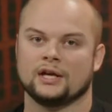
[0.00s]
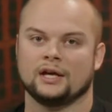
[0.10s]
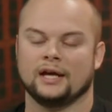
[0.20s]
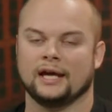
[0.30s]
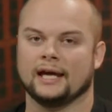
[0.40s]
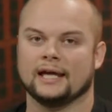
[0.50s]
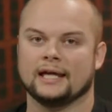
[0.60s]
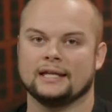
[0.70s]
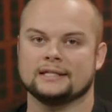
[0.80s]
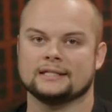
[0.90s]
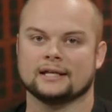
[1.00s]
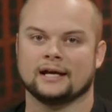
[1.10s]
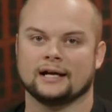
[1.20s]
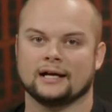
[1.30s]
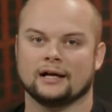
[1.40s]
and
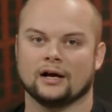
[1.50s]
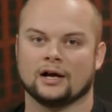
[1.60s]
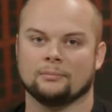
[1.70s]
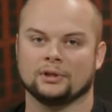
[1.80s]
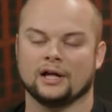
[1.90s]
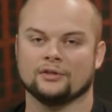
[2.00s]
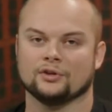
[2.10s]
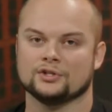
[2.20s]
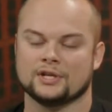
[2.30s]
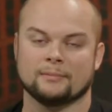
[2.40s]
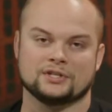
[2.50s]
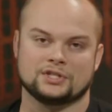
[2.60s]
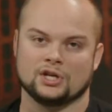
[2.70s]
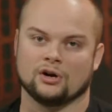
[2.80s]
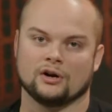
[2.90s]
a couple others,
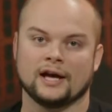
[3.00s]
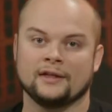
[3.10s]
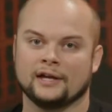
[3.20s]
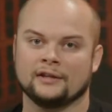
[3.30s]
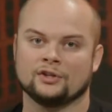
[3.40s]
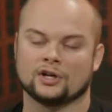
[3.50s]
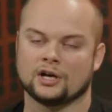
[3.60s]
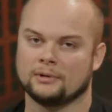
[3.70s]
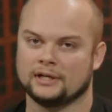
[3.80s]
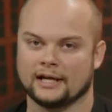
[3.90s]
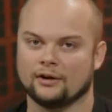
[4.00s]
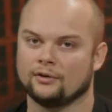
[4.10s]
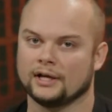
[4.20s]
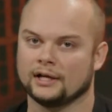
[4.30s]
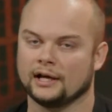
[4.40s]
MSTR, and they're coming down
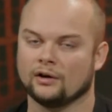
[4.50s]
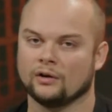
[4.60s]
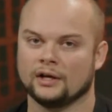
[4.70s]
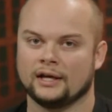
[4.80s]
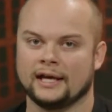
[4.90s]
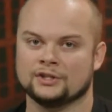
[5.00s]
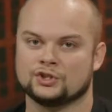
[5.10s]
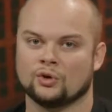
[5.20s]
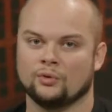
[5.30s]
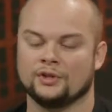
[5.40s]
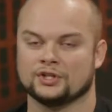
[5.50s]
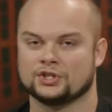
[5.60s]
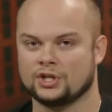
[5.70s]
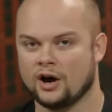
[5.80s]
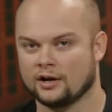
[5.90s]
right now. And so the
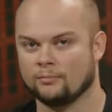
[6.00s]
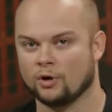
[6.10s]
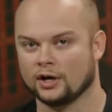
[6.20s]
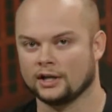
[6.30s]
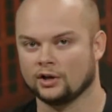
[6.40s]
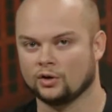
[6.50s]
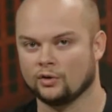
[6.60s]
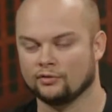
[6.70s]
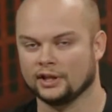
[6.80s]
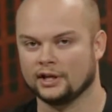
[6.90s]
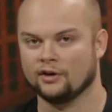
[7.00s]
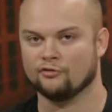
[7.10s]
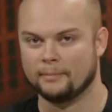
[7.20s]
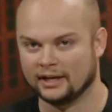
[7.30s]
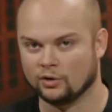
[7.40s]
stock market equivalent of
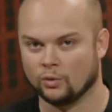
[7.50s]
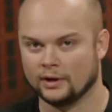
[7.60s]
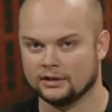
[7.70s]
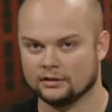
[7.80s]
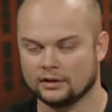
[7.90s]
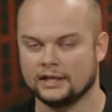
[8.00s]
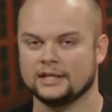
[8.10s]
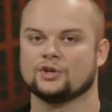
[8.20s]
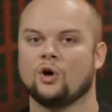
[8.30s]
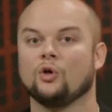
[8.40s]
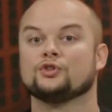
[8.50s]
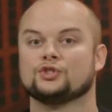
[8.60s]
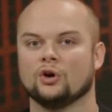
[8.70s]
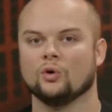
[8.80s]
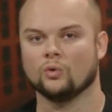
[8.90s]
Bitcoin is
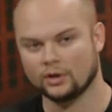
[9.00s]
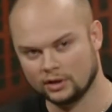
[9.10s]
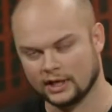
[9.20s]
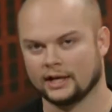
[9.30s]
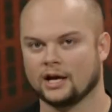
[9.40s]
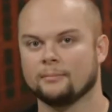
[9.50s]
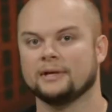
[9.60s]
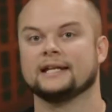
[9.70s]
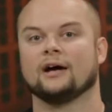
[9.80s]
also kind of coming down,